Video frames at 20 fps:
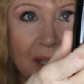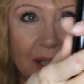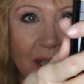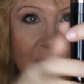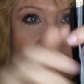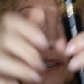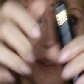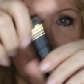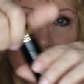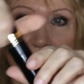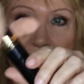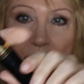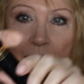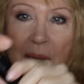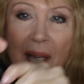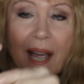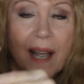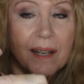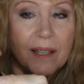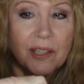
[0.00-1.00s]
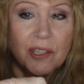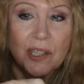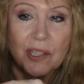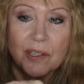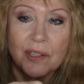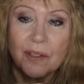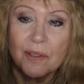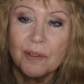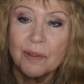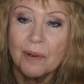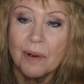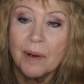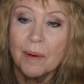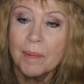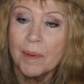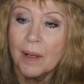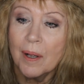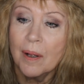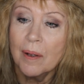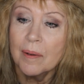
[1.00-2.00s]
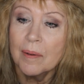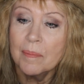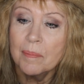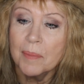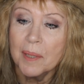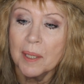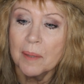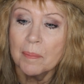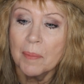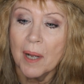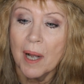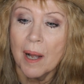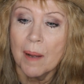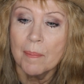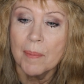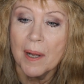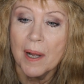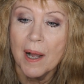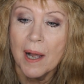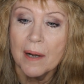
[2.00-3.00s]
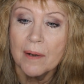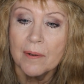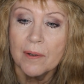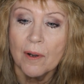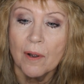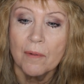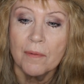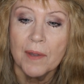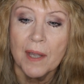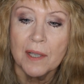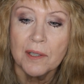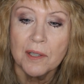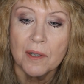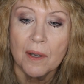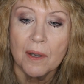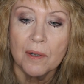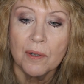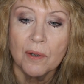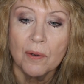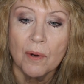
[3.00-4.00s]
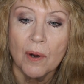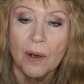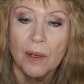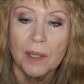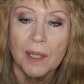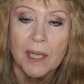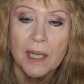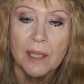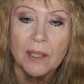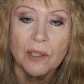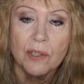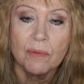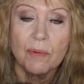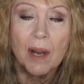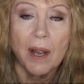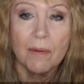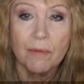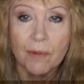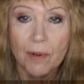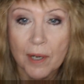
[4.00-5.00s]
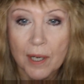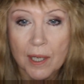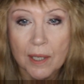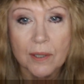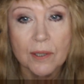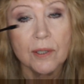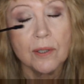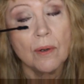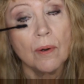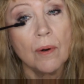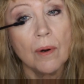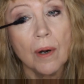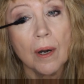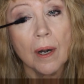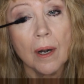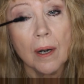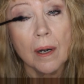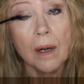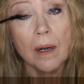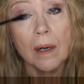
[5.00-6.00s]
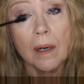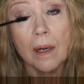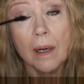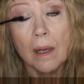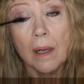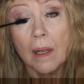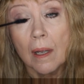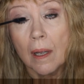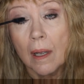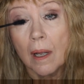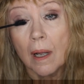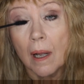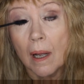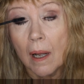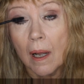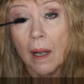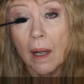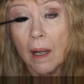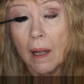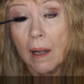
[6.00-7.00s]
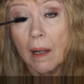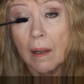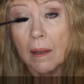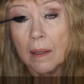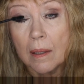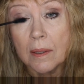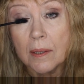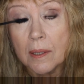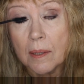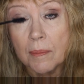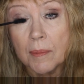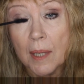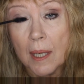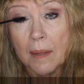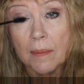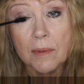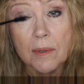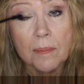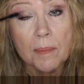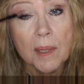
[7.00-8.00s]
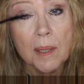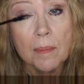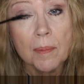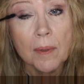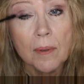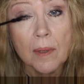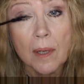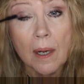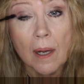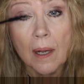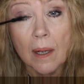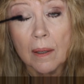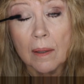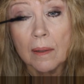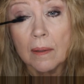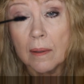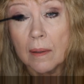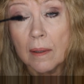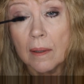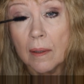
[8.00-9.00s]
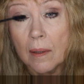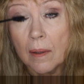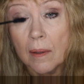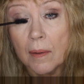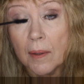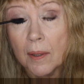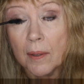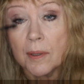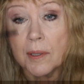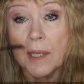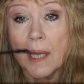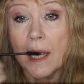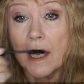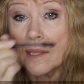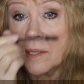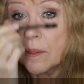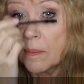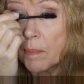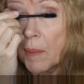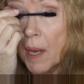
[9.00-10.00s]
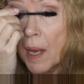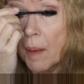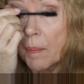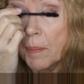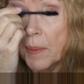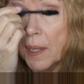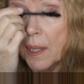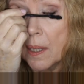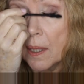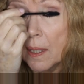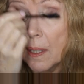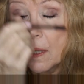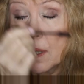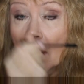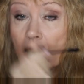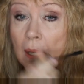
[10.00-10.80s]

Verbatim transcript: That's cute. The packaging's adorable. Big Papa. I don't know if that's a New Orleans reference or sometimes people call their dads Poppy.